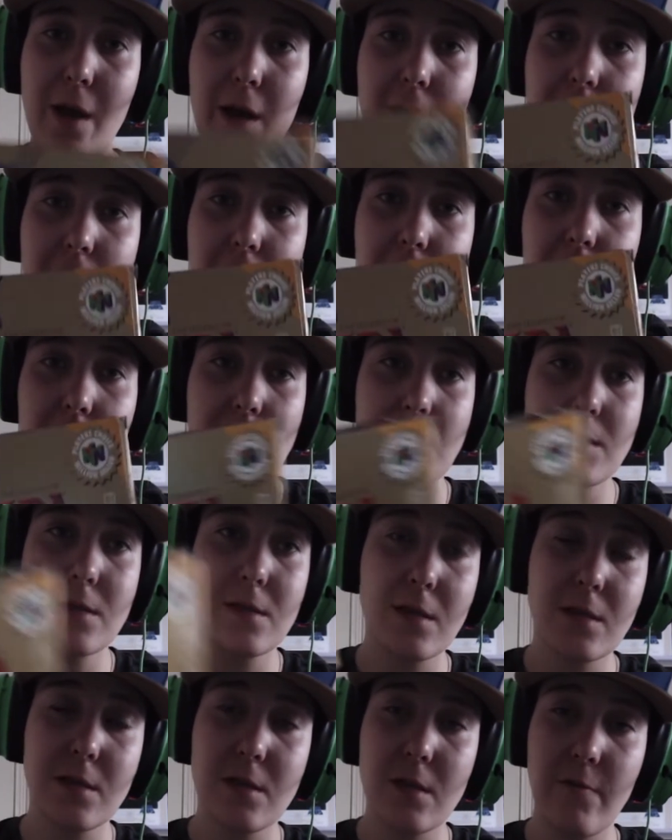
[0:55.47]
any
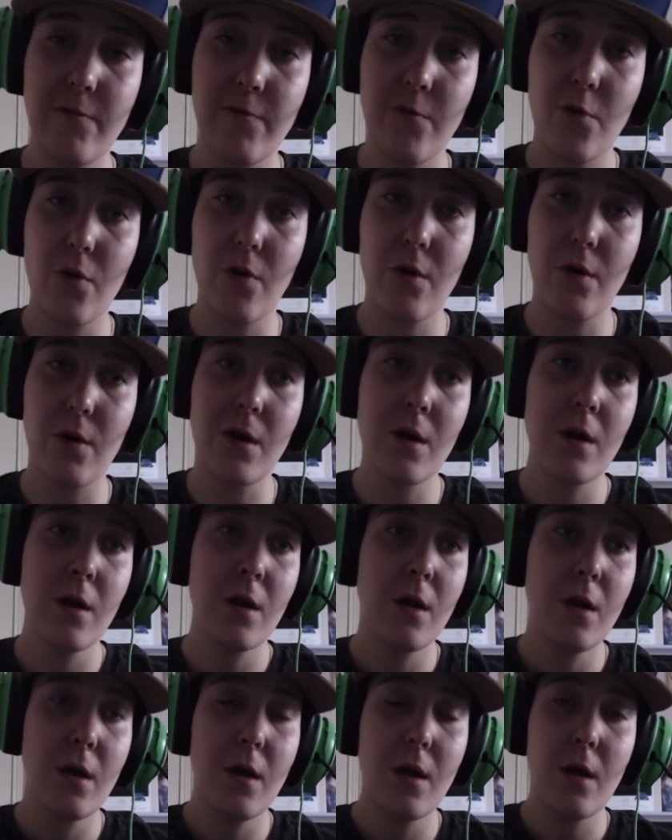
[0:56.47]
N64
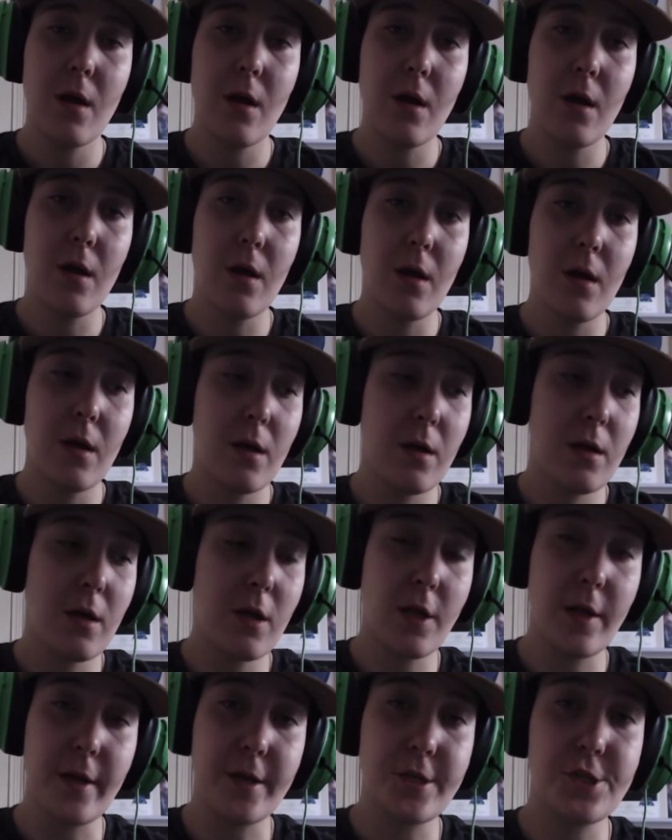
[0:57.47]

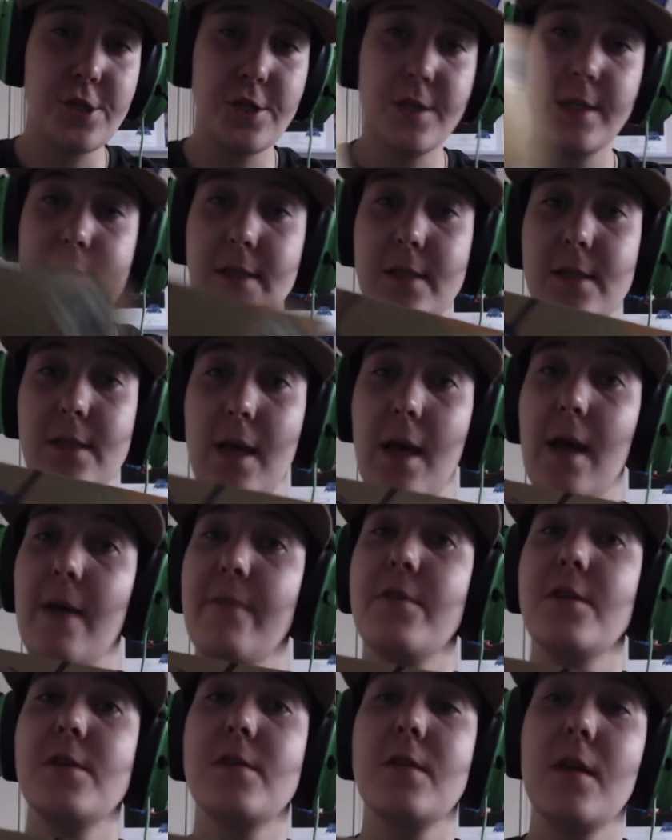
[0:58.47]
collection needs to
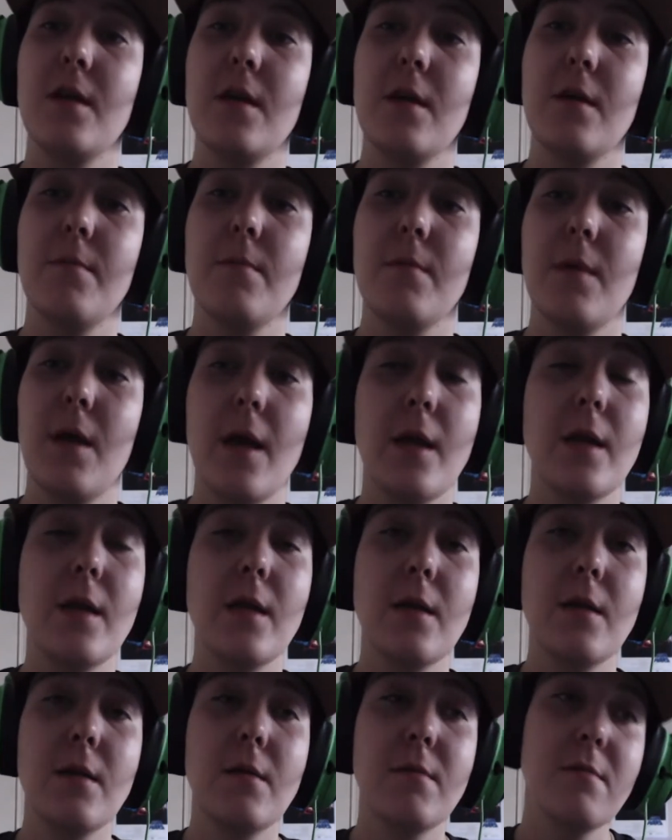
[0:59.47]
have this game.
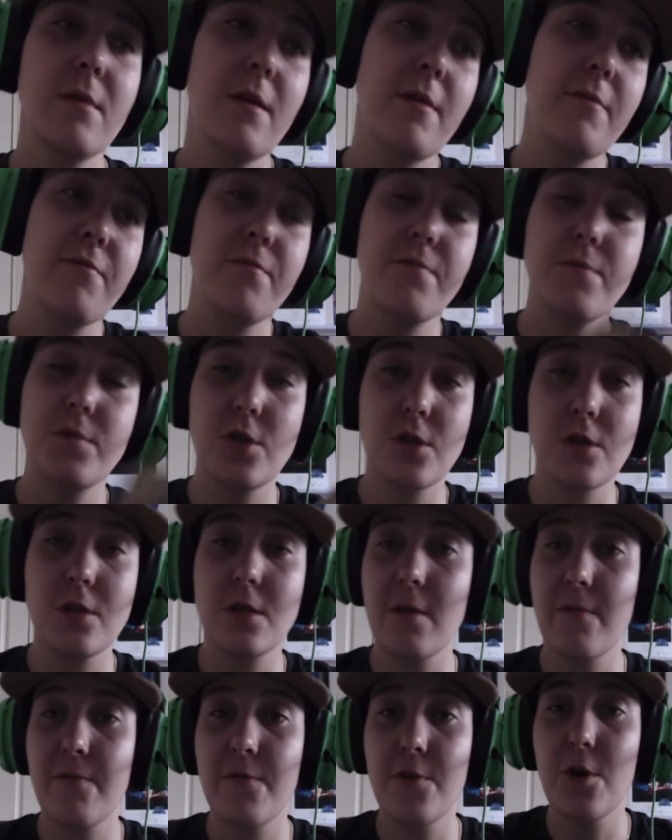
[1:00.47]

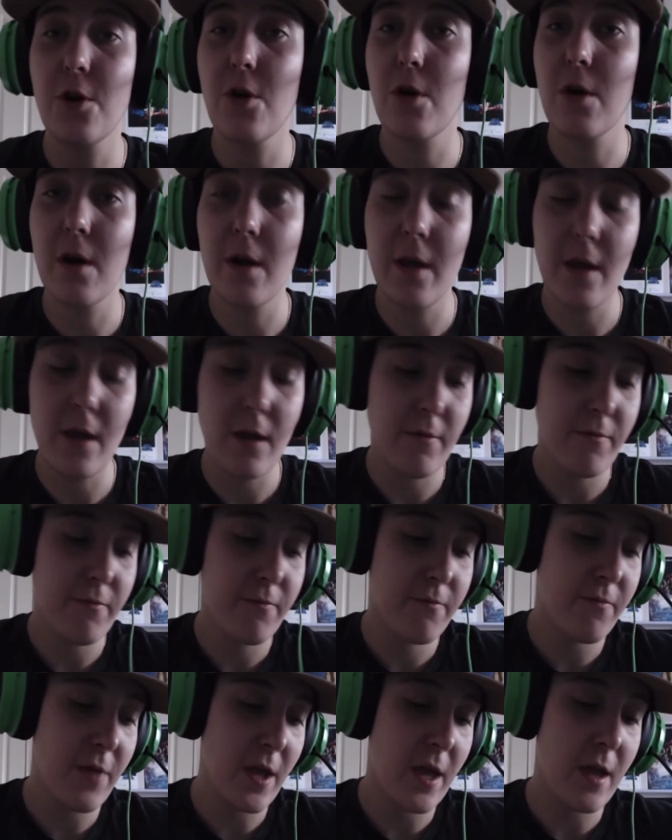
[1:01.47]
If you're a
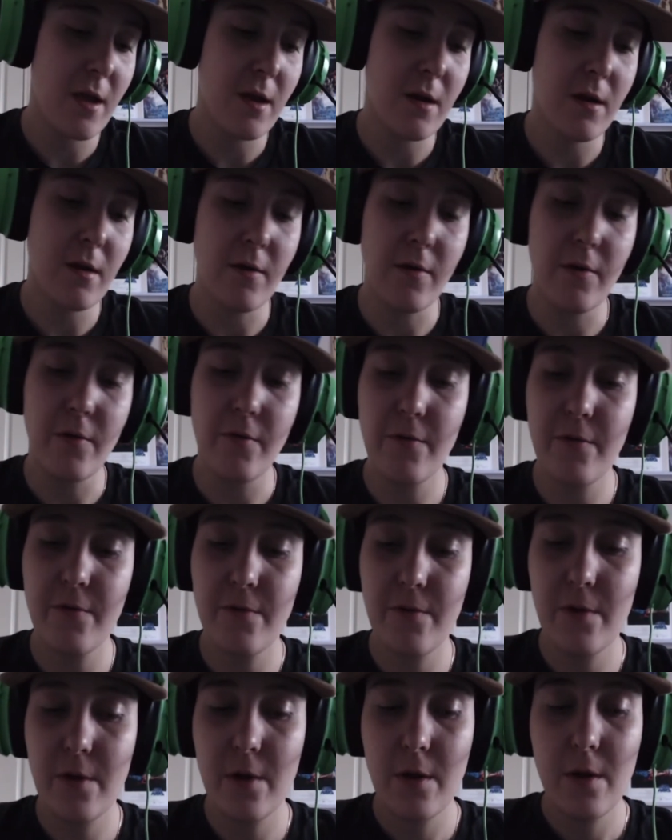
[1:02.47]
fan
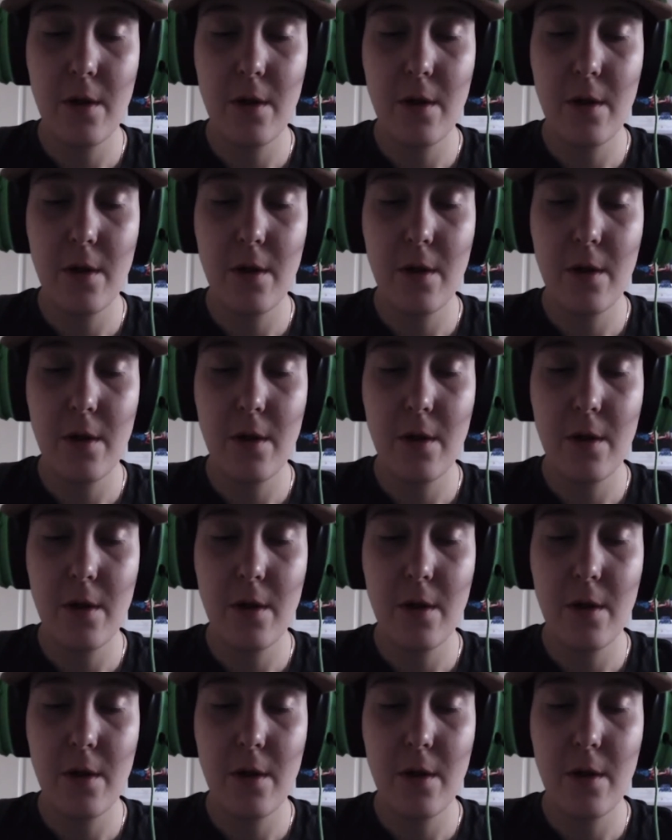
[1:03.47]
of